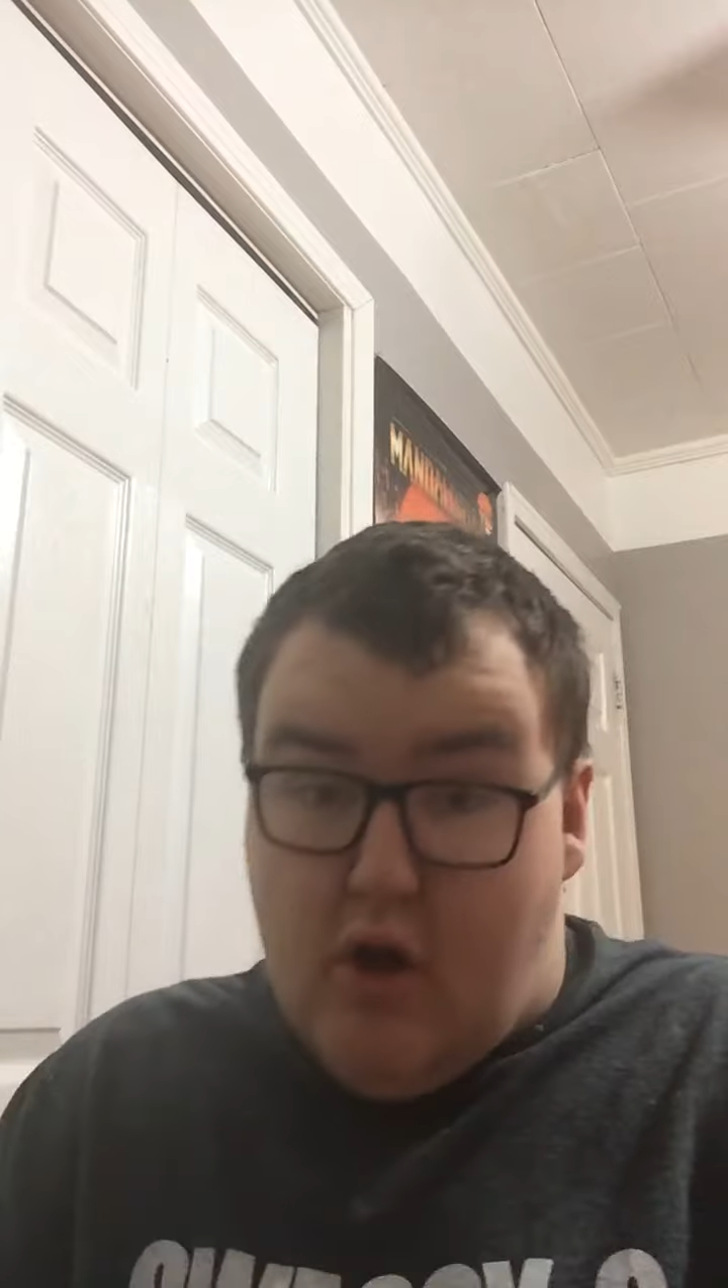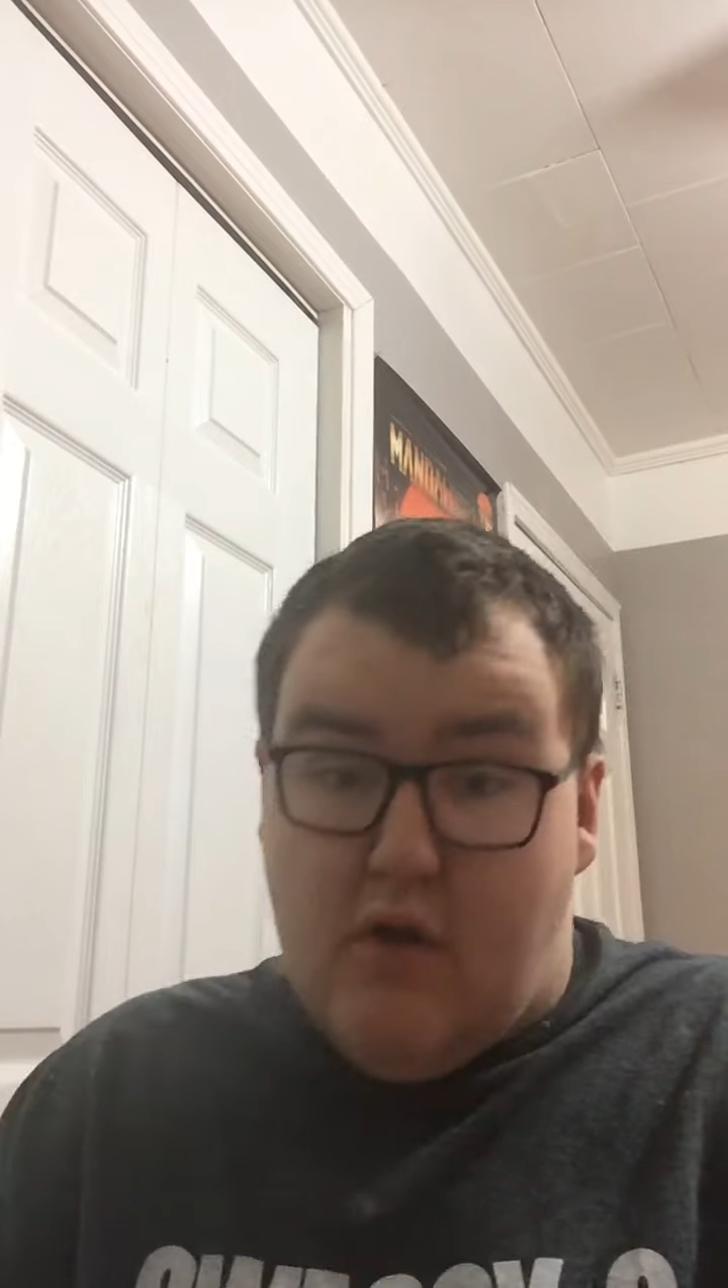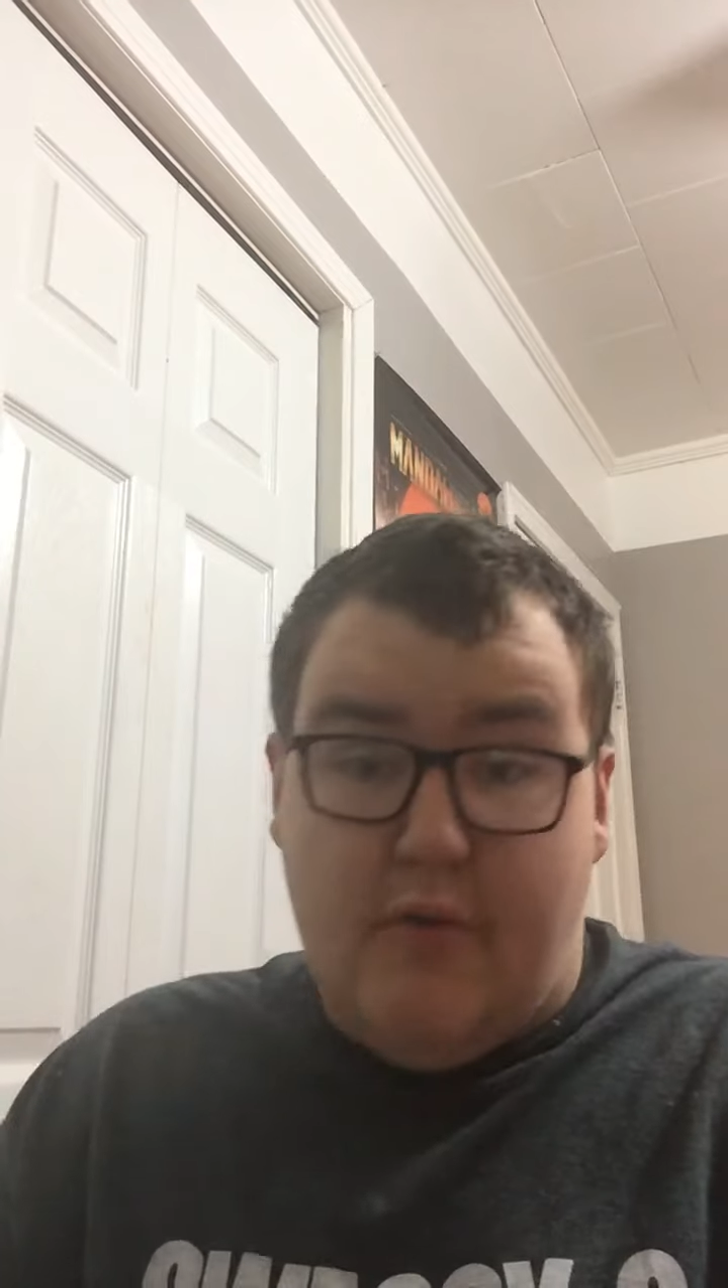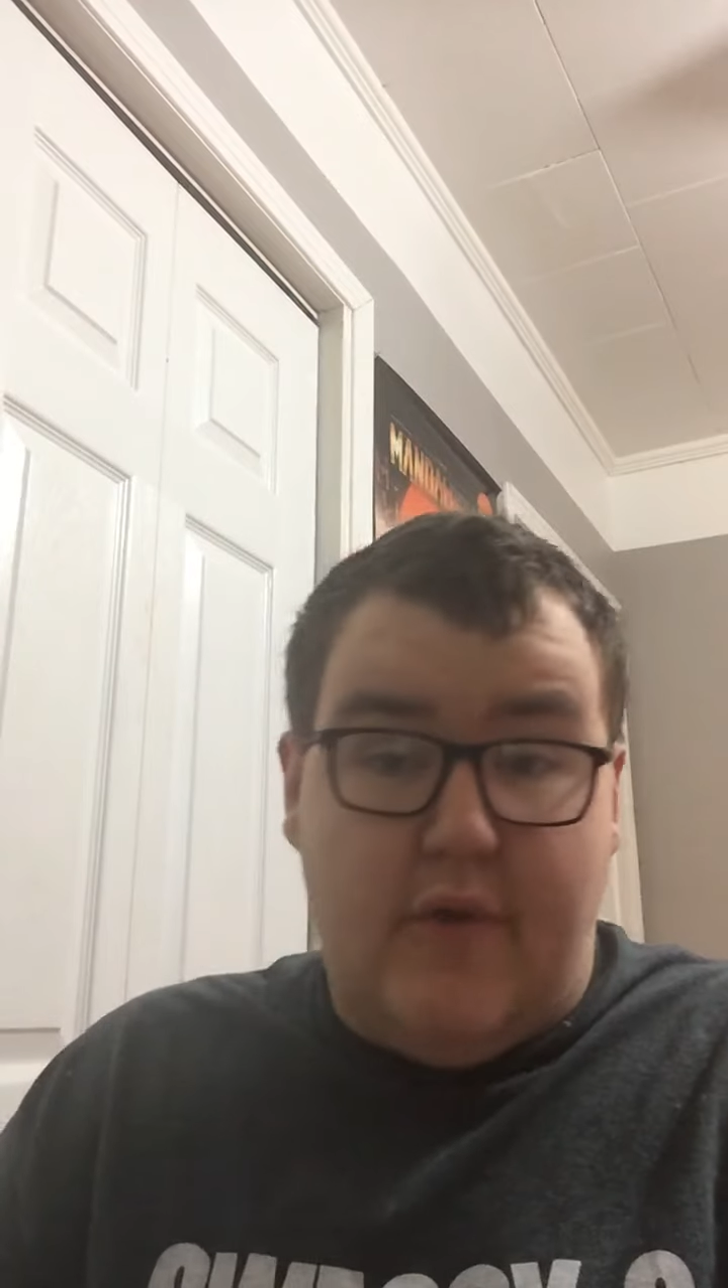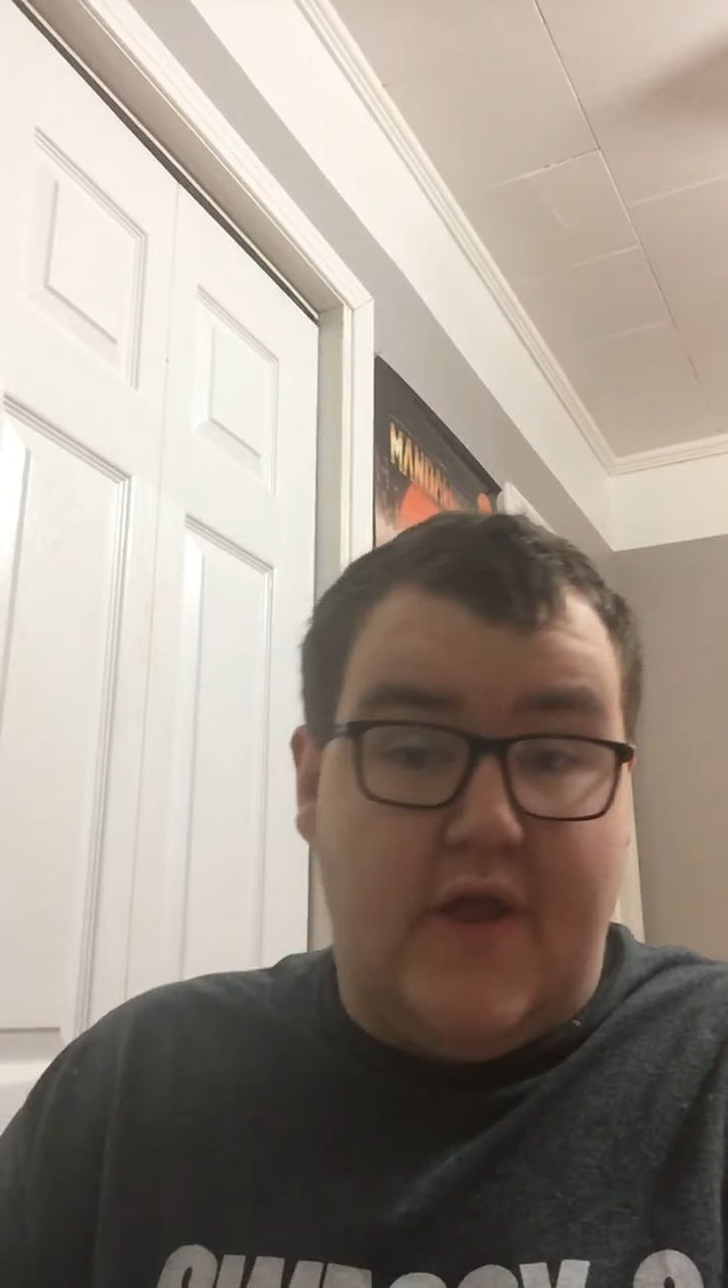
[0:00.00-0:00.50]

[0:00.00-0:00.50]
Kara